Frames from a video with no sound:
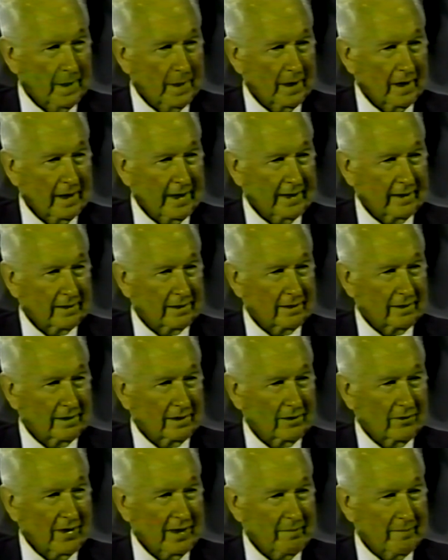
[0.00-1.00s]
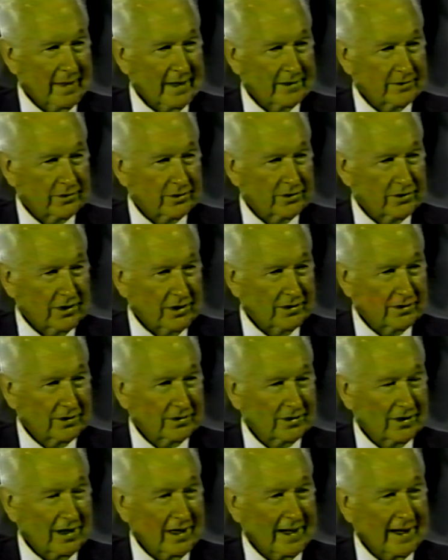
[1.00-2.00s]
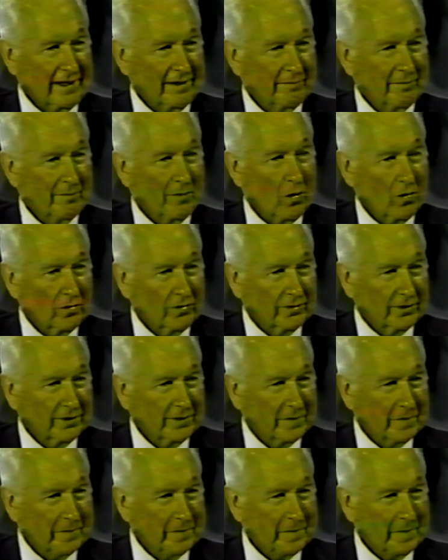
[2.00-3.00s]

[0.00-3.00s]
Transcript: like the great Master Jesus, and like Monteur,